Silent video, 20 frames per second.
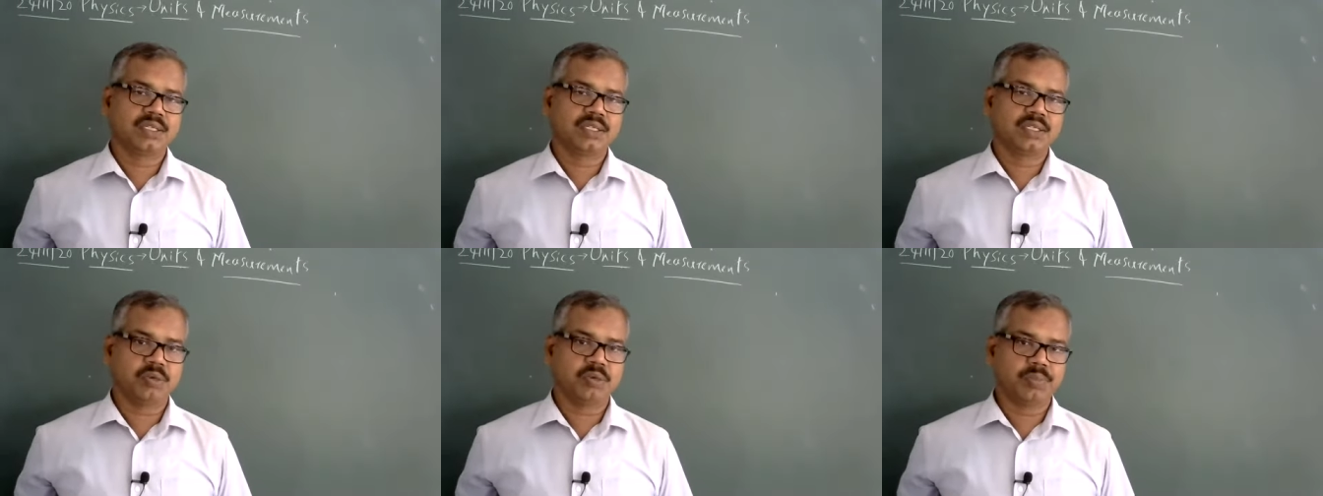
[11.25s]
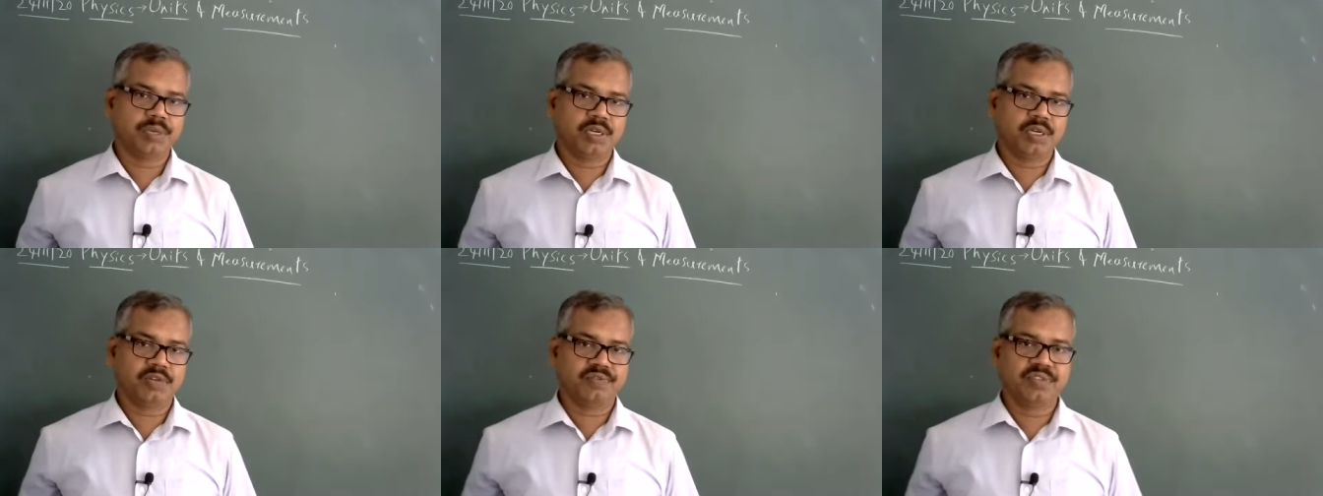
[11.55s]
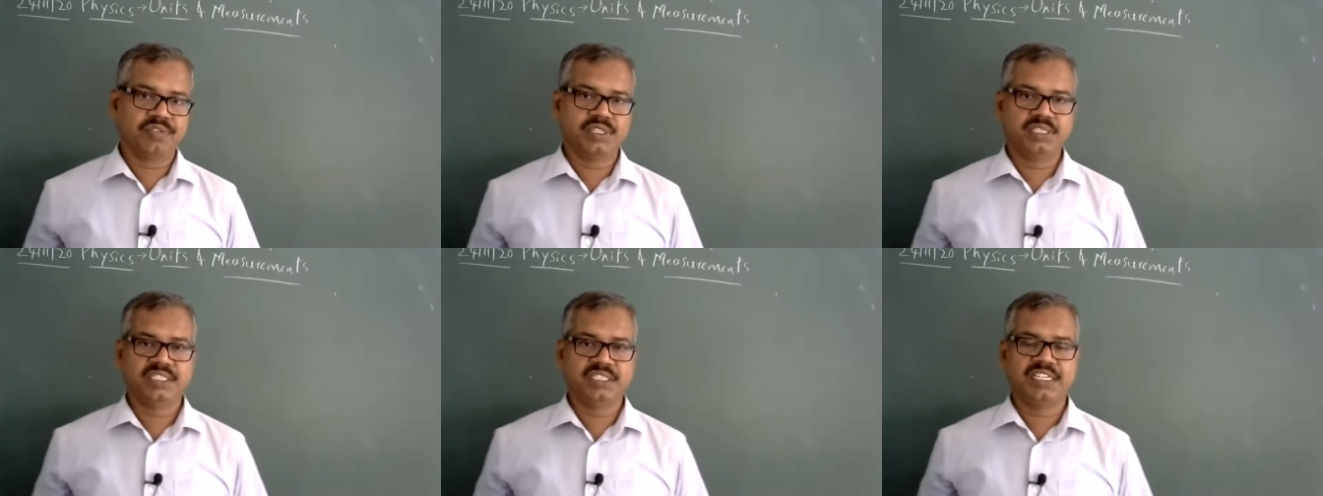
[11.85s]
topic of
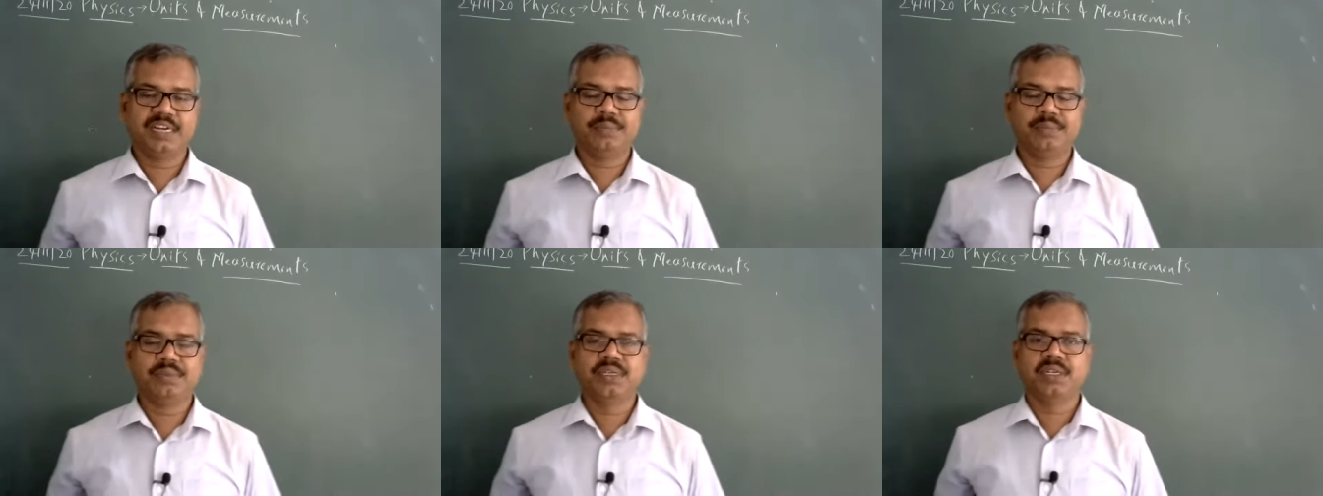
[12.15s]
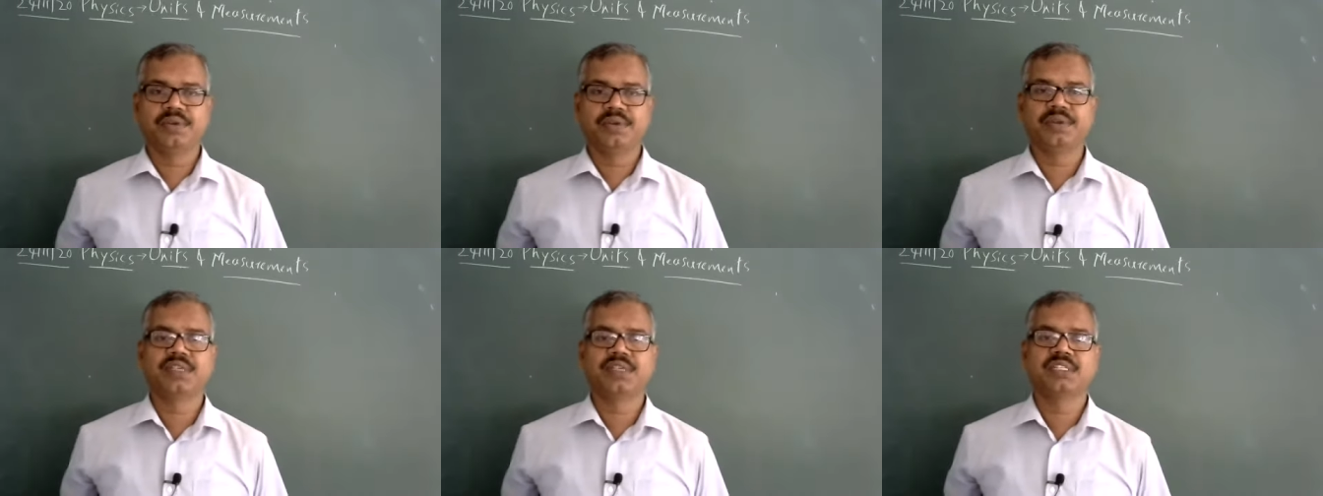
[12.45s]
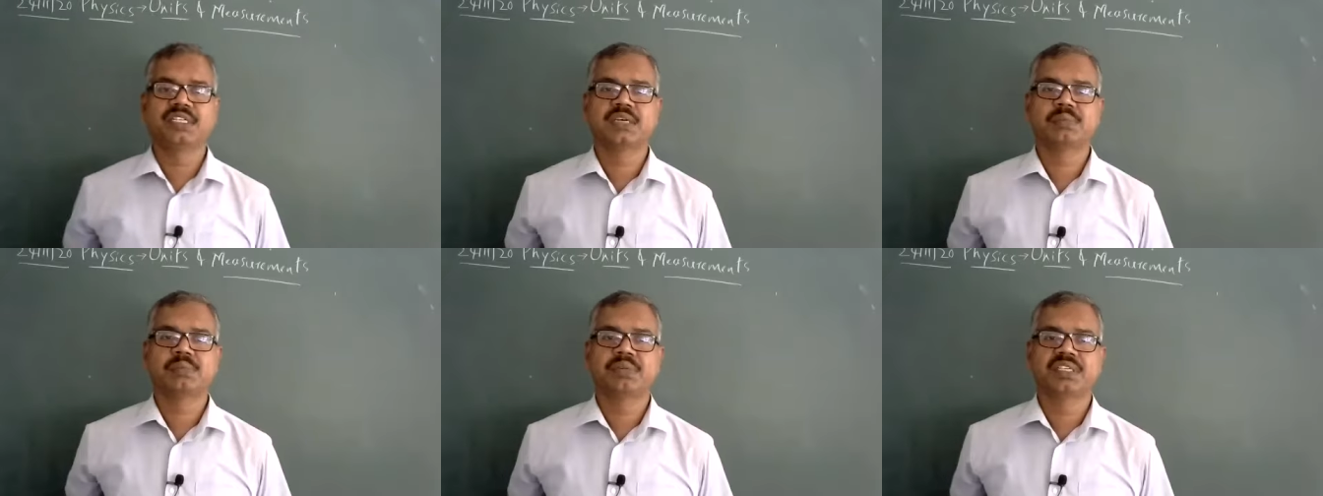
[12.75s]
this chapter, units
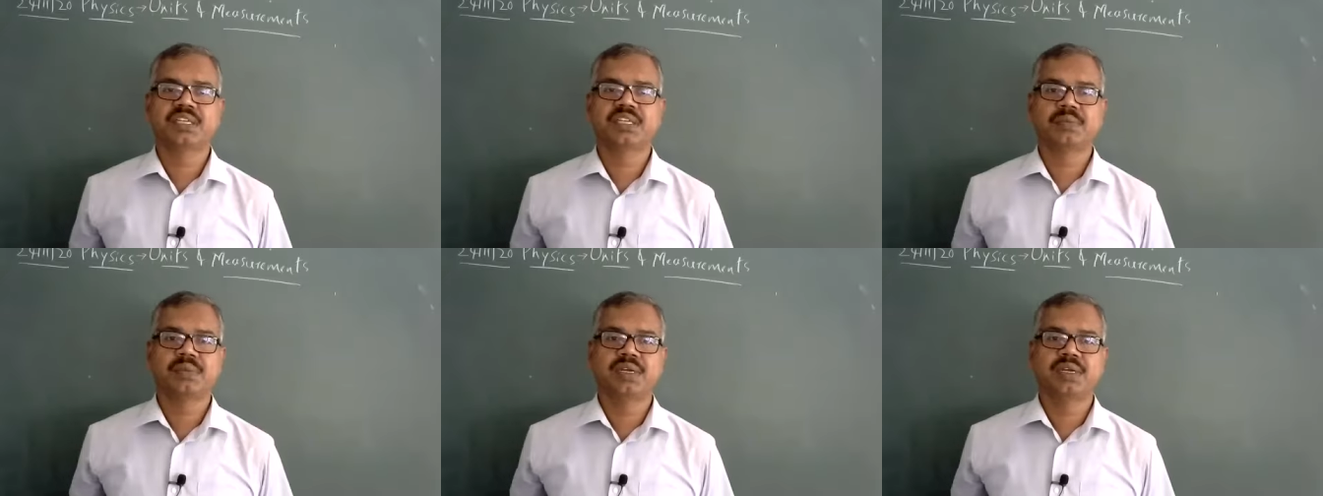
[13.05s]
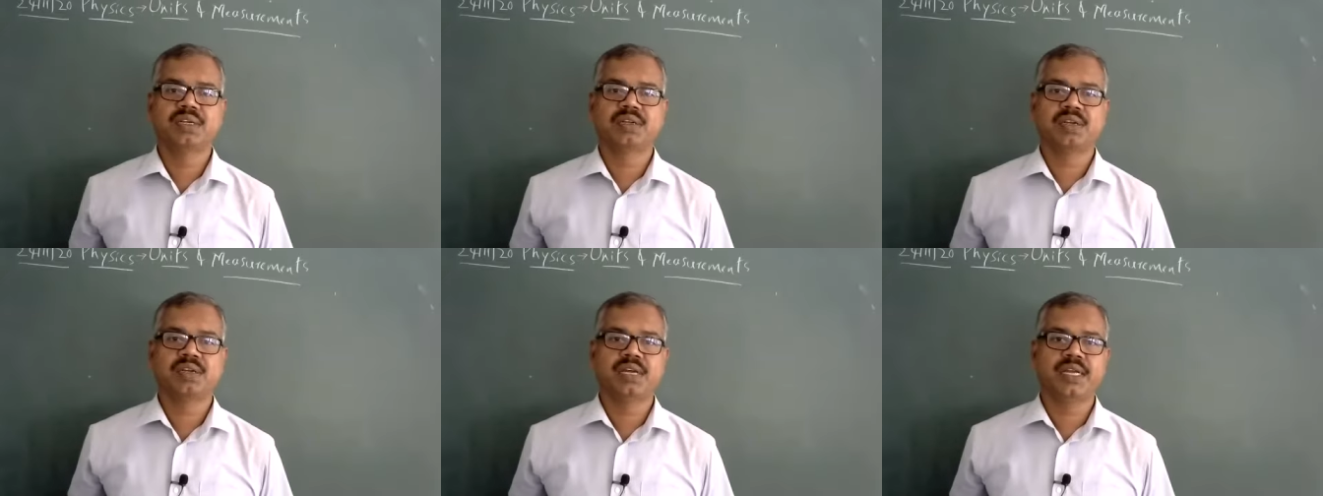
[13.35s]
and measurement.